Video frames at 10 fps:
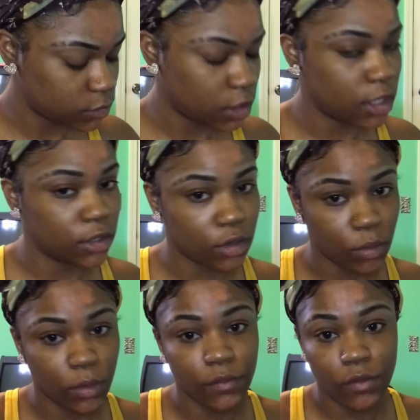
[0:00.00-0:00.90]
I know
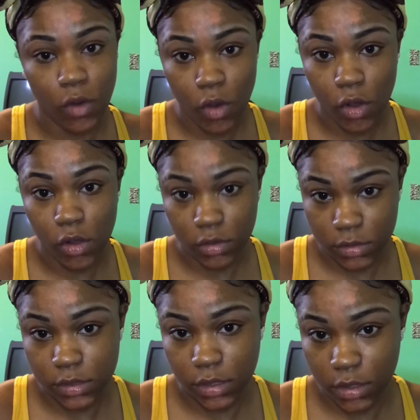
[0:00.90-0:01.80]
we've all
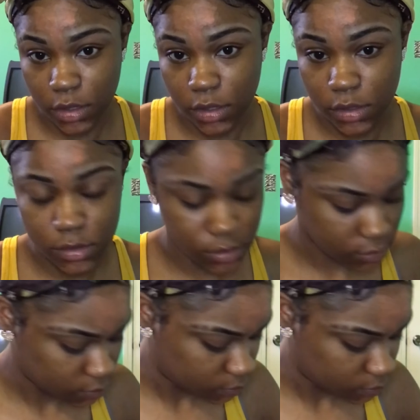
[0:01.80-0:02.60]
seen these